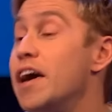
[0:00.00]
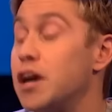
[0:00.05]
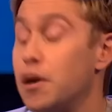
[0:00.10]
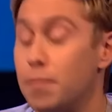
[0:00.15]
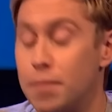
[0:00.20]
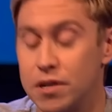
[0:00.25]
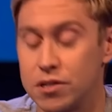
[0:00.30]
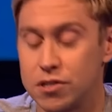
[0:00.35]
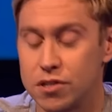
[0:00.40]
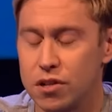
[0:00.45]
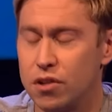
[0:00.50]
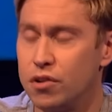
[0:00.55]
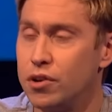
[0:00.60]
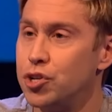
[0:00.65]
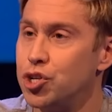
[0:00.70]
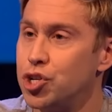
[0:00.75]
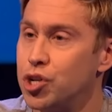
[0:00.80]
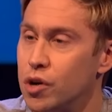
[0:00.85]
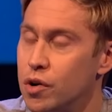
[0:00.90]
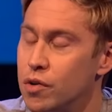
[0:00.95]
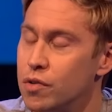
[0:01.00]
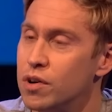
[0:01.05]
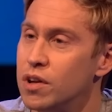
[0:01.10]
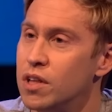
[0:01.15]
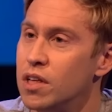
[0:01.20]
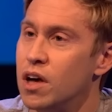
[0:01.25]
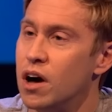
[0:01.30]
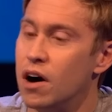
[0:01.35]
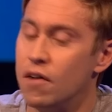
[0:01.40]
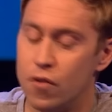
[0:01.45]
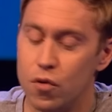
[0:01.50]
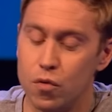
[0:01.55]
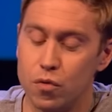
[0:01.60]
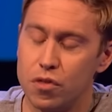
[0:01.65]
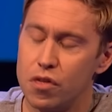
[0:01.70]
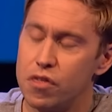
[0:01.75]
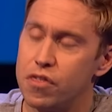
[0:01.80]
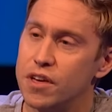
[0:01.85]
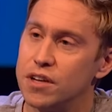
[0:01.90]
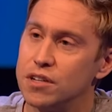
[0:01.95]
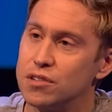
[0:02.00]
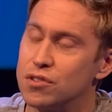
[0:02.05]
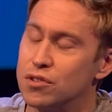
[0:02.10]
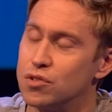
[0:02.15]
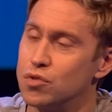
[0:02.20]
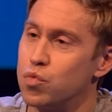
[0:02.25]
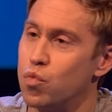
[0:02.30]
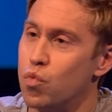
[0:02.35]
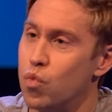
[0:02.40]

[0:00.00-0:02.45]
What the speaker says: It could be a slideshow of all the things that's